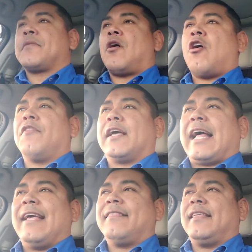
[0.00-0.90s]
all the
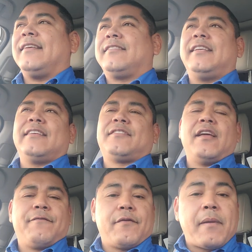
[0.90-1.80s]
kind things he has
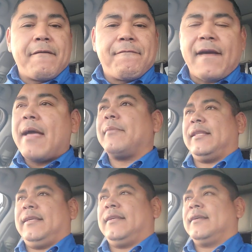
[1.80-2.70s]
done for my
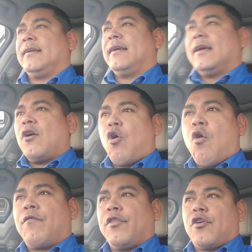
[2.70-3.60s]
family
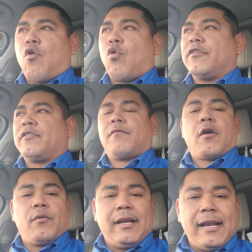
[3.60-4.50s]
over the course of
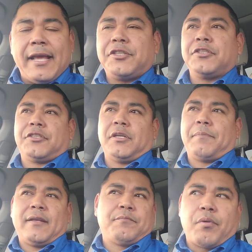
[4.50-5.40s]
our relationship
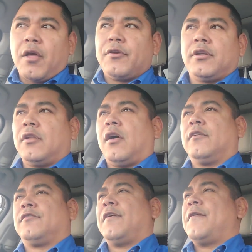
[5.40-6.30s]
as
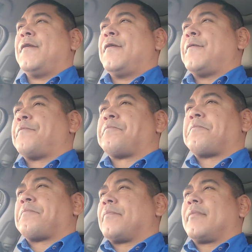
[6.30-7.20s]
brother-in-laws.
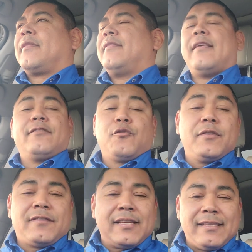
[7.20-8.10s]
This
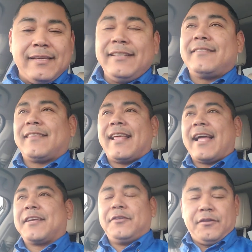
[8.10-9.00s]
was the least that
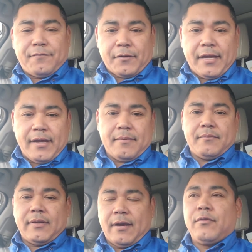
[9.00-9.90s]
I could do for
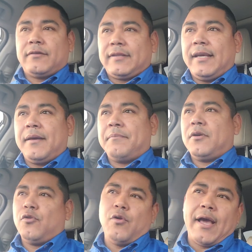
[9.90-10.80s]
him. It was him
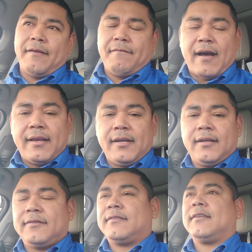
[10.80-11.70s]
who had invited
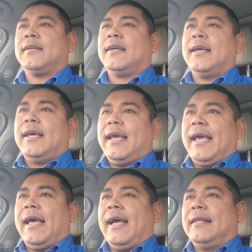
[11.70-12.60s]
us.
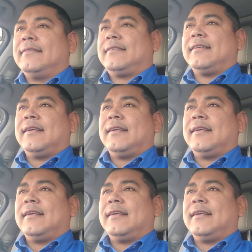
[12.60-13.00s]
And